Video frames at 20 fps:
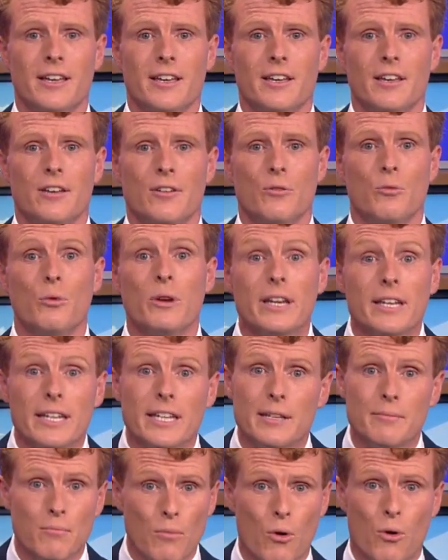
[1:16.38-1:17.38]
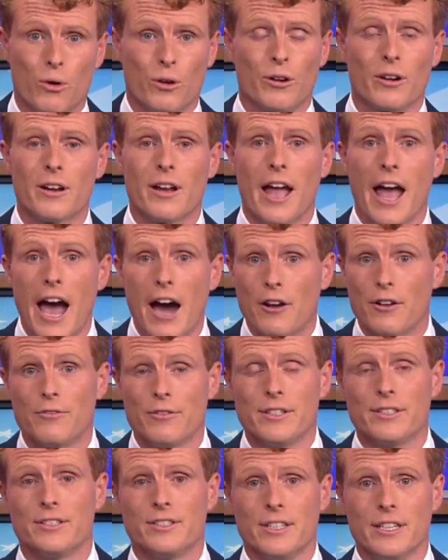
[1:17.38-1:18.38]
Oh. We need more out
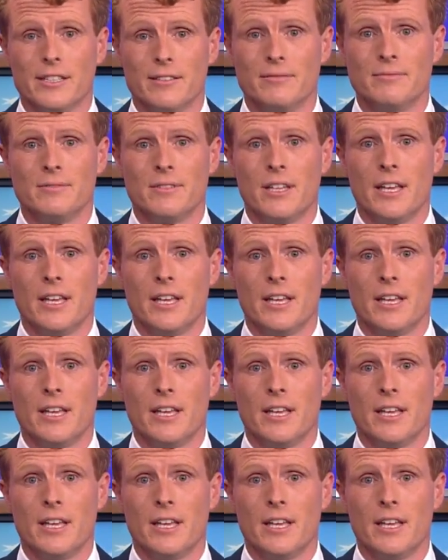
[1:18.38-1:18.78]
of this seat.